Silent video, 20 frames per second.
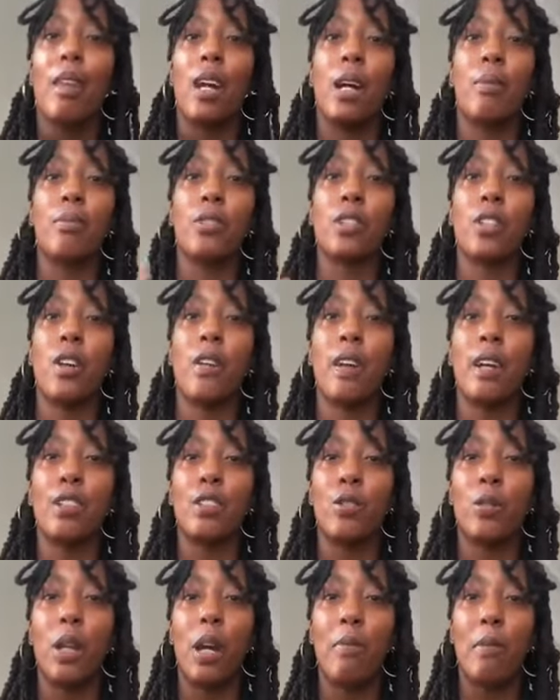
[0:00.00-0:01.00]
I'm sorry I
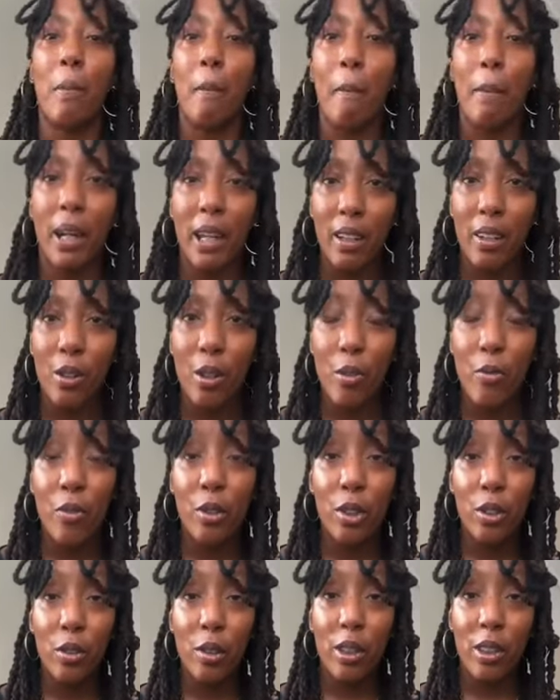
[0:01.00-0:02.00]
don't have a mic.
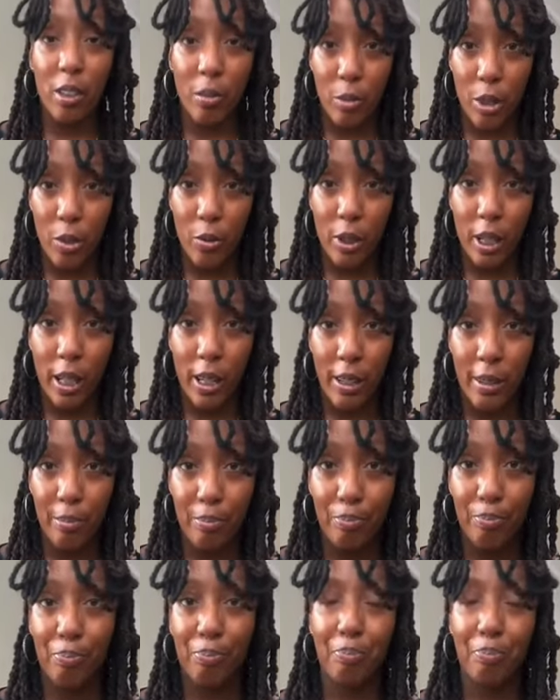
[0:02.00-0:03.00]
Hopefully you can hear me okay.